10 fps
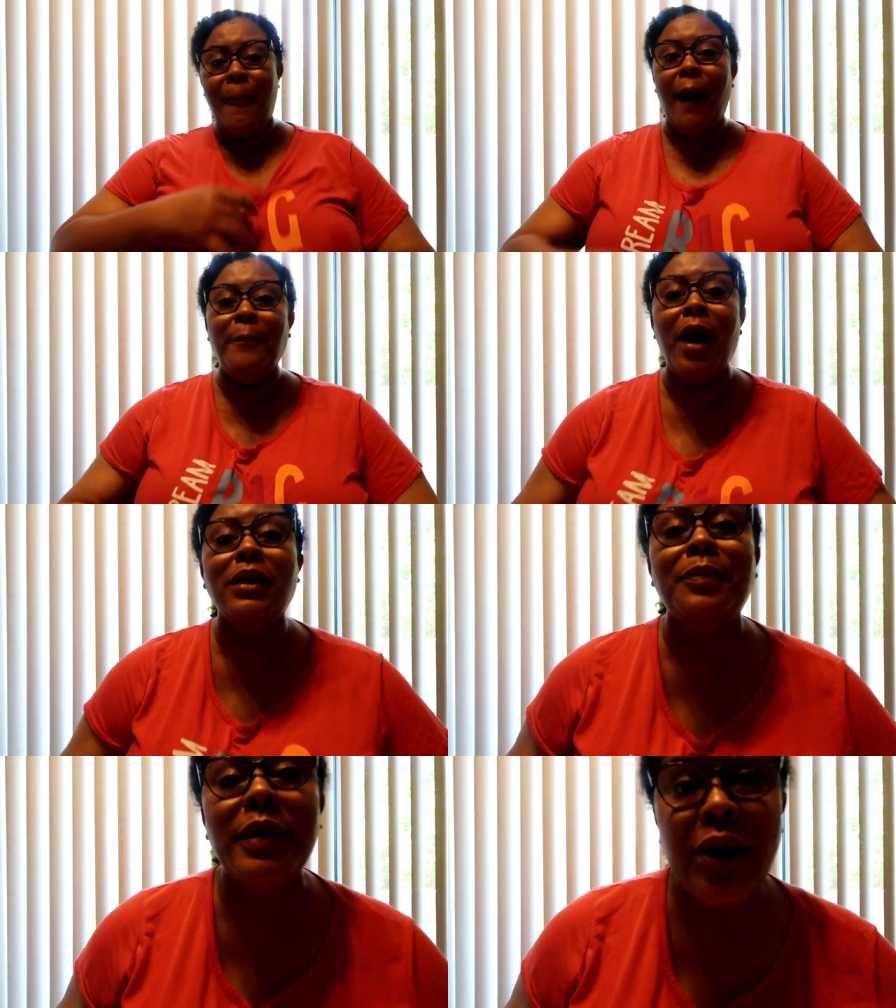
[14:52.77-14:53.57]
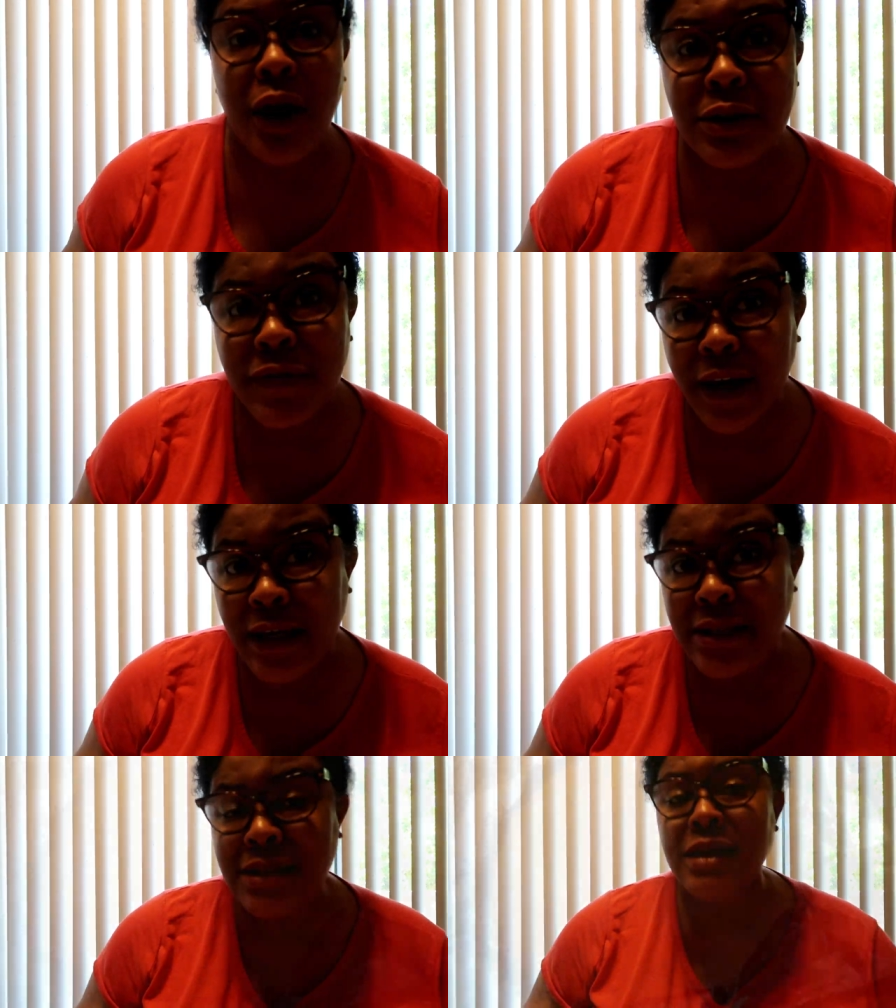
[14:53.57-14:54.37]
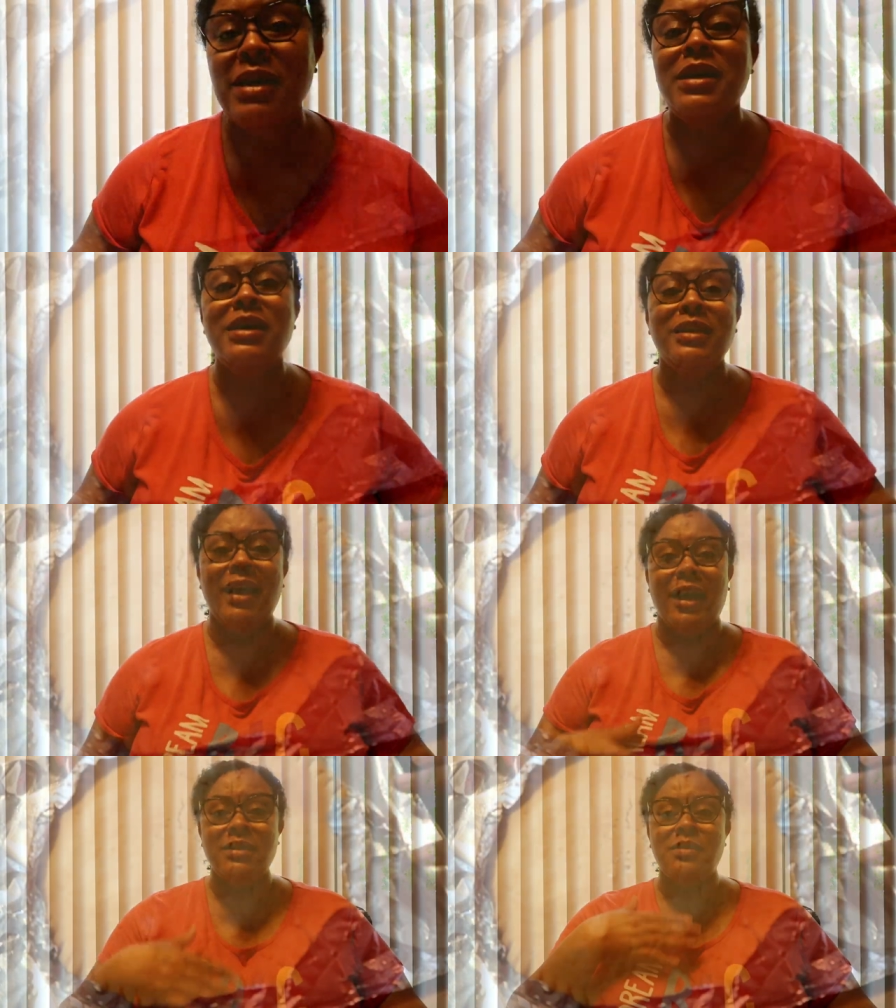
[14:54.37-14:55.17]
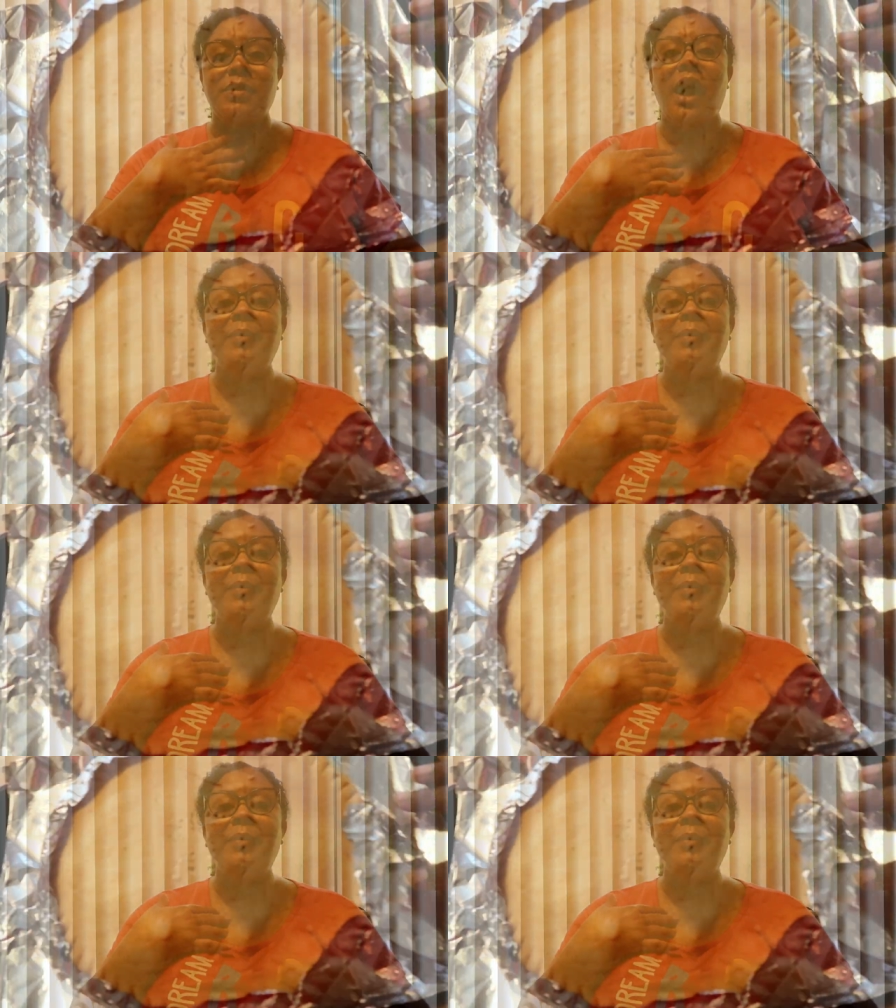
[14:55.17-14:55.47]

I'm all up in y'all's face. Yes.